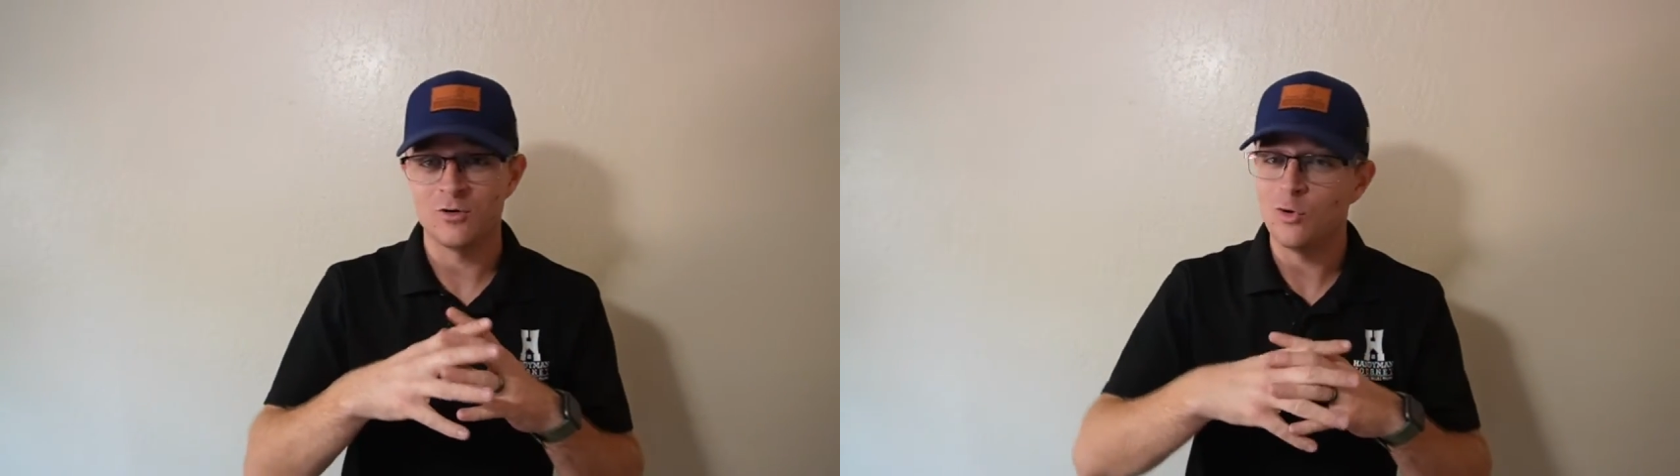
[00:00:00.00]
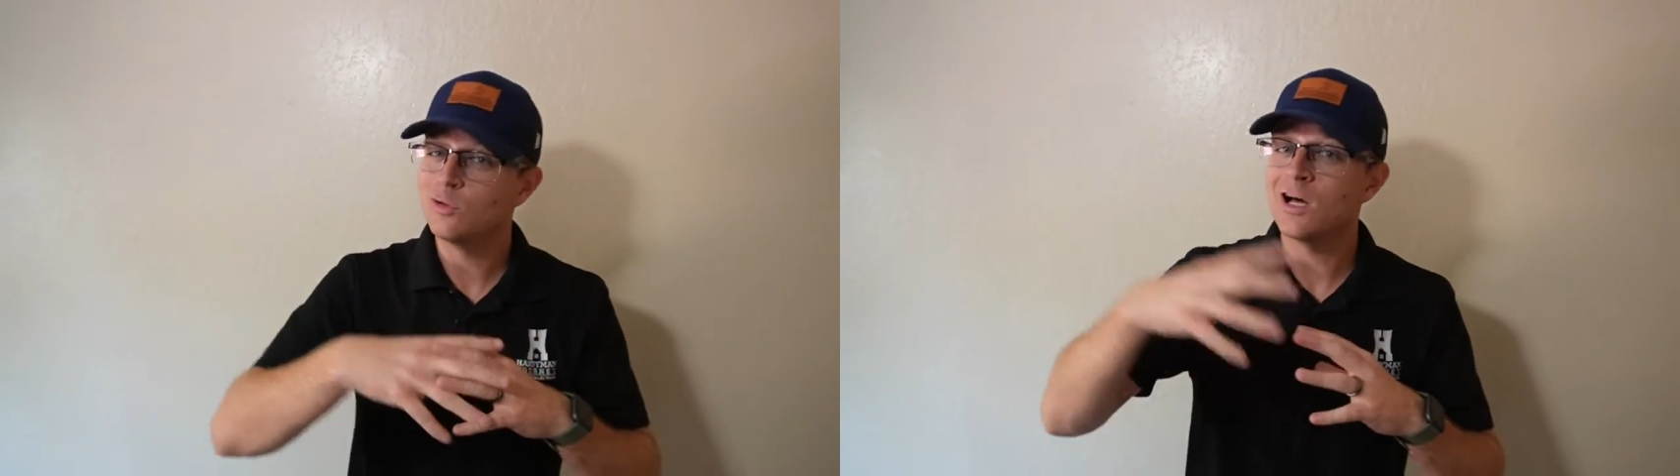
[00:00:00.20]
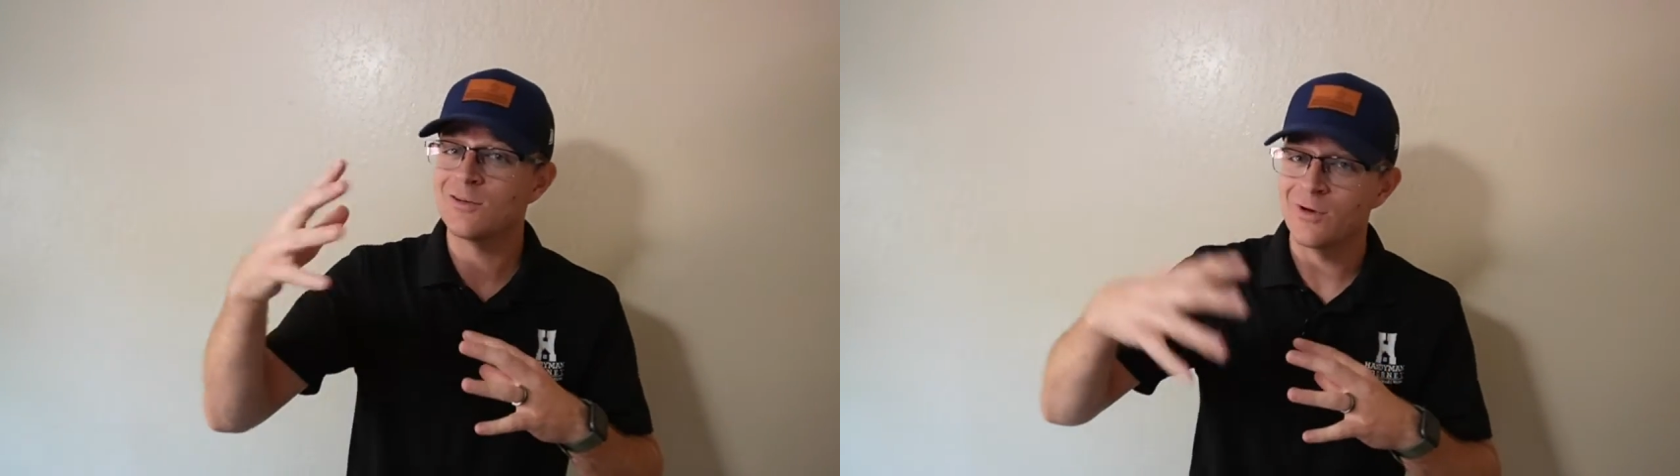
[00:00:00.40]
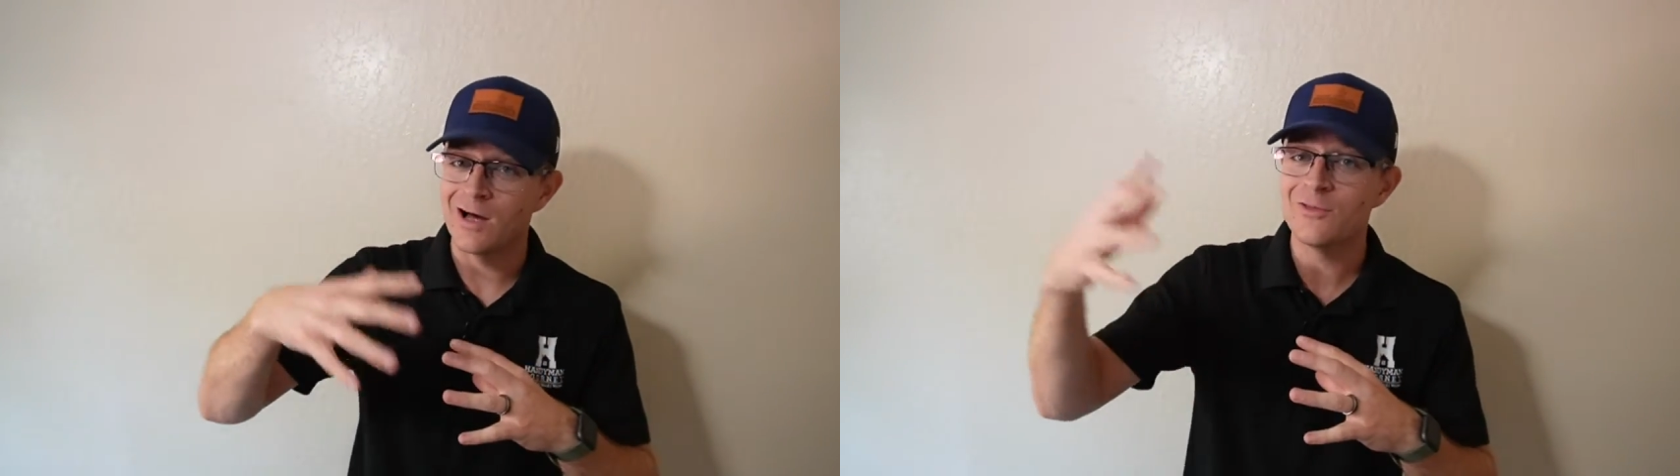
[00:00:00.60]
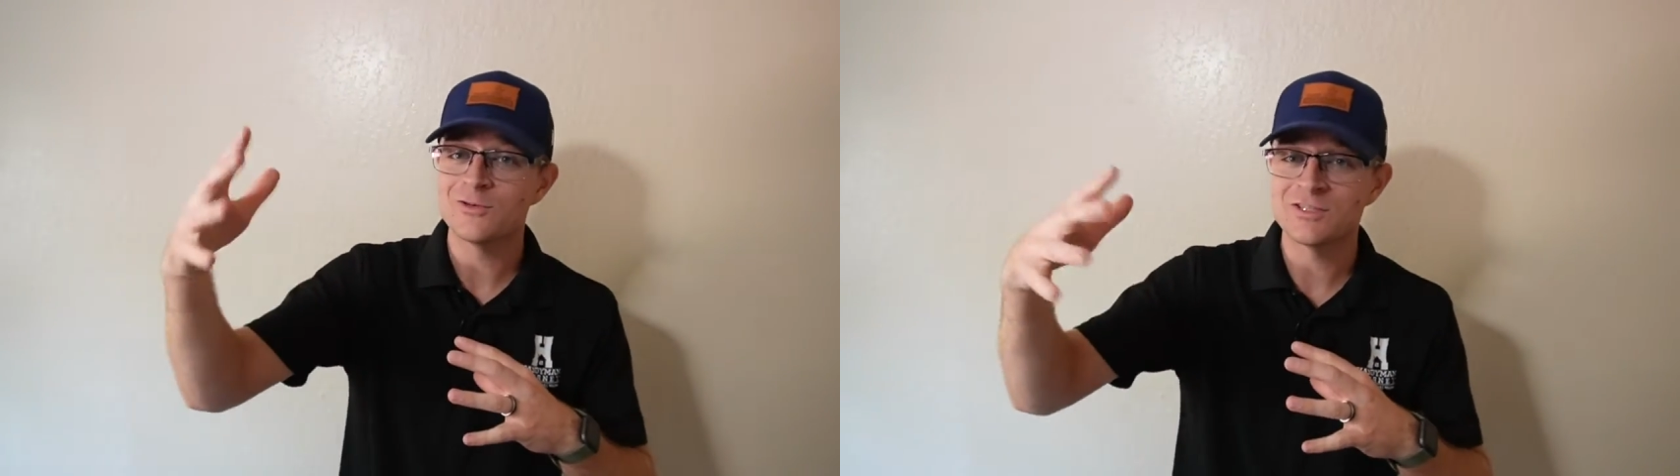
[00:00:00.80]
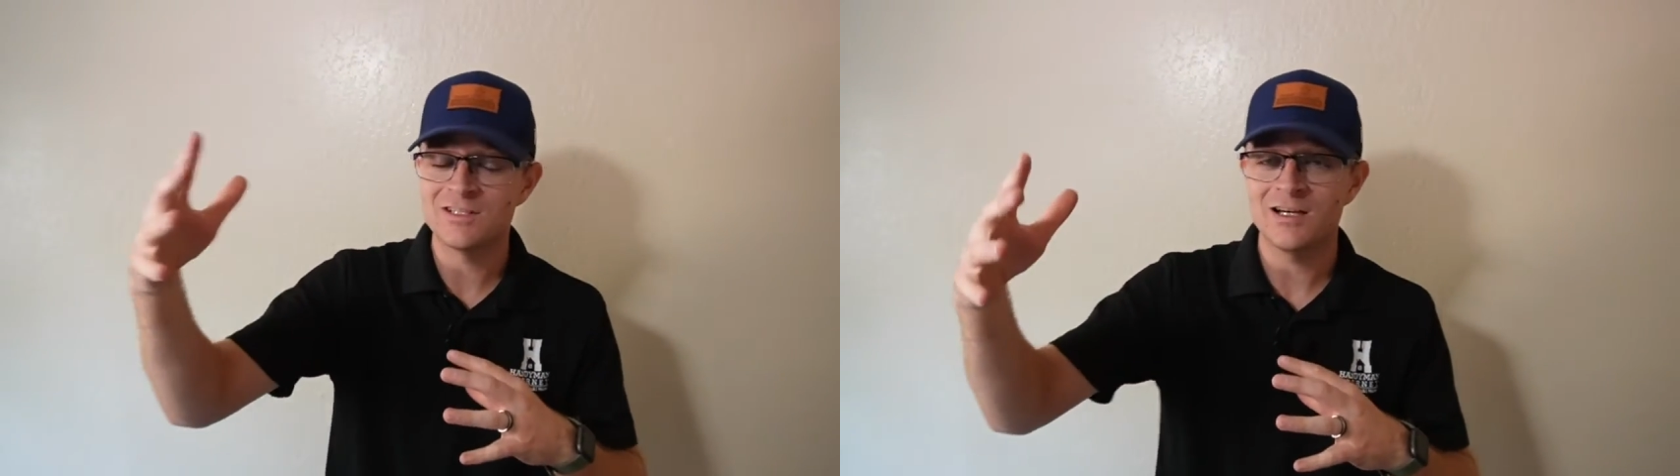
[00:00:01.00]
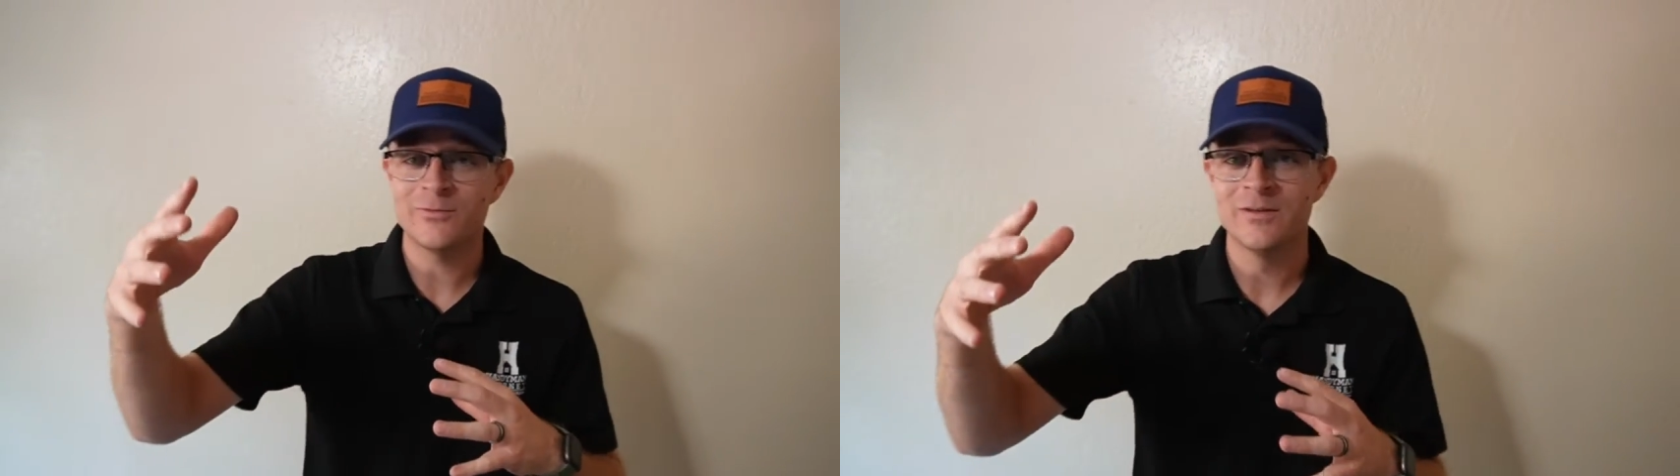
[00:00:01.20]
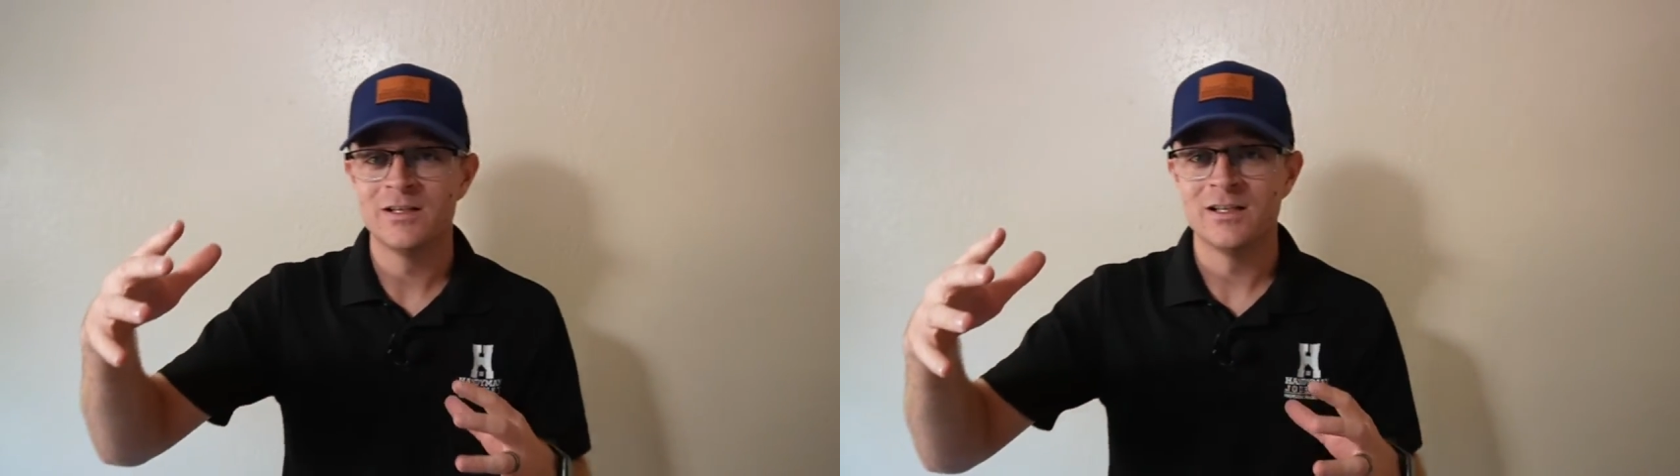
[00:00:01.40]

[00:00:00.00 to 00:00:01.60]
whole lot of other stuff